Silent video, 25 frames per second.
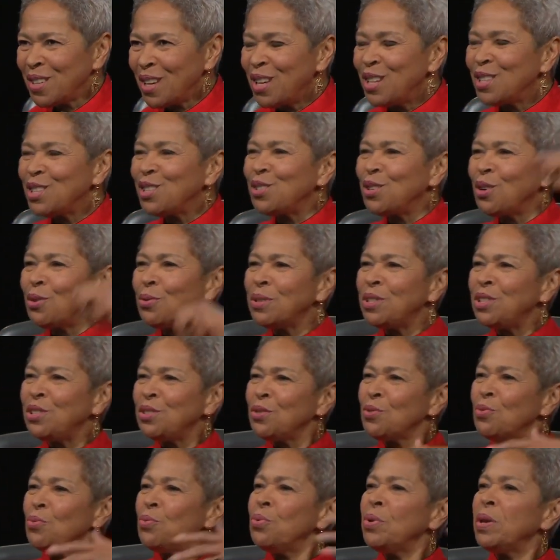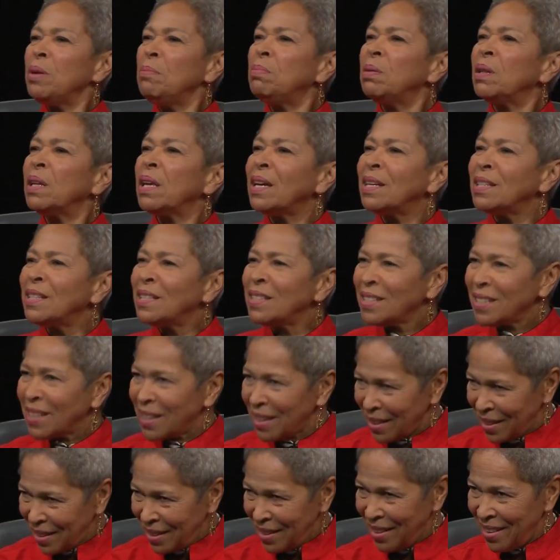Yeah. So it's the
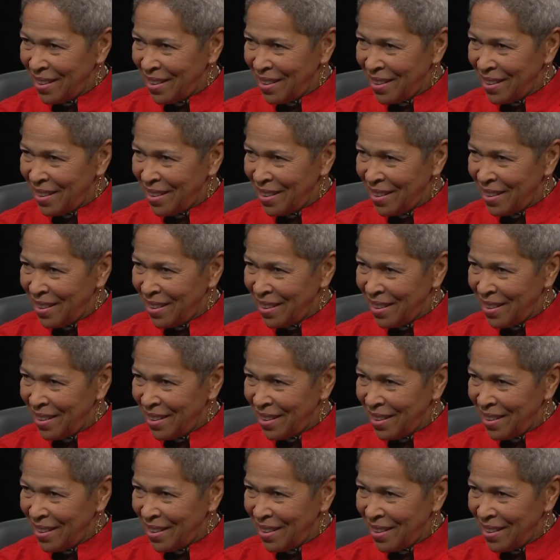replanting